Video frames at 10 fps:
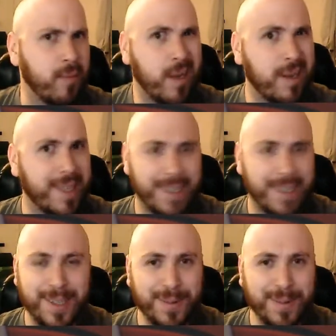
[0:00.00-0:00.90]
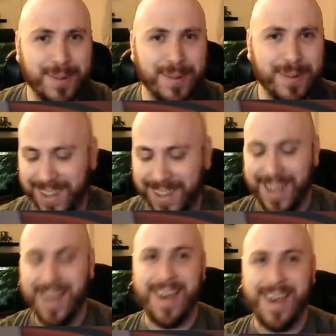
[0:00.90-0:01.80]
That's how this works.
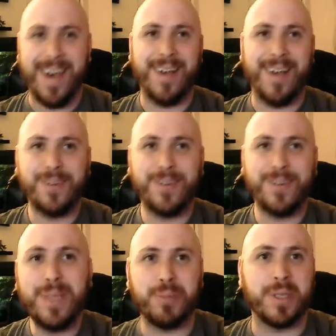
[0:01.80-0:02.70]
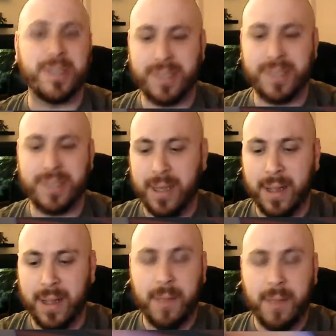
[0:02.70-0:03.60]
So misprints.
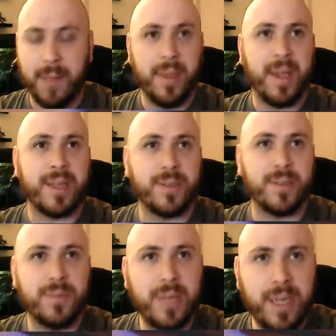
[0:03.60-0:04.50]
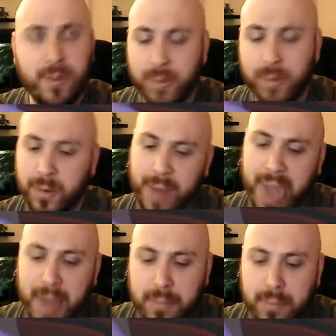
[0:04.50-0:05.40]
Got this really new
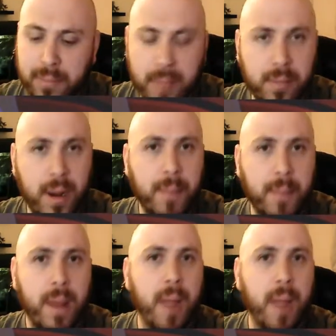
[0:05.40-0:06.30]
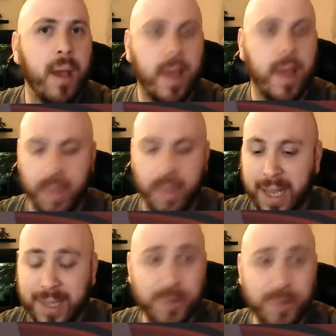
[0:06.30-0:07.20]
I got this
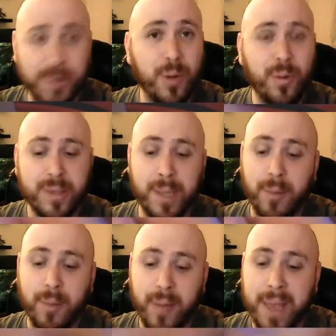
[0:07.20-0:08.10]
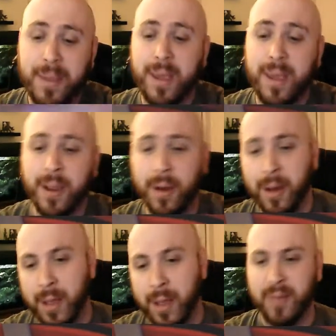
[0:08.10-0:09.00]
really cool double whammy here.
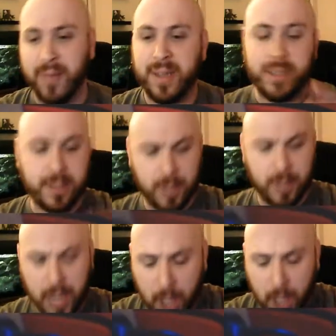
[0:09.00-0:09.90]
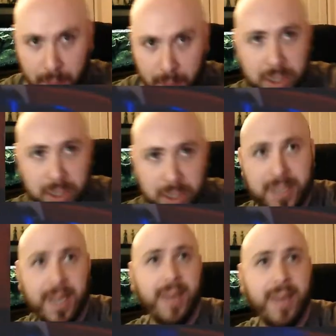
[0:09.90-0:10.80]
I've got this. Oh, jeez.
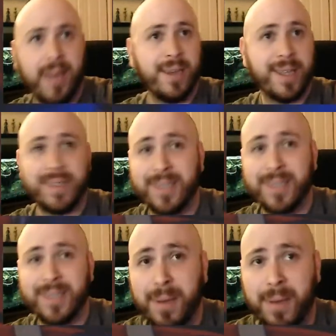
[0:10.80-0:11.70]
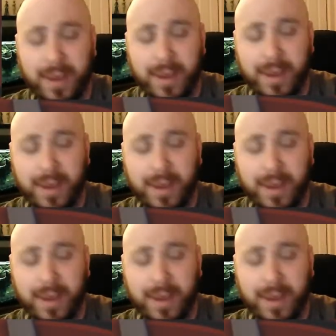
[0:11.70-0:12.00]
Hi, you guys can see my mic.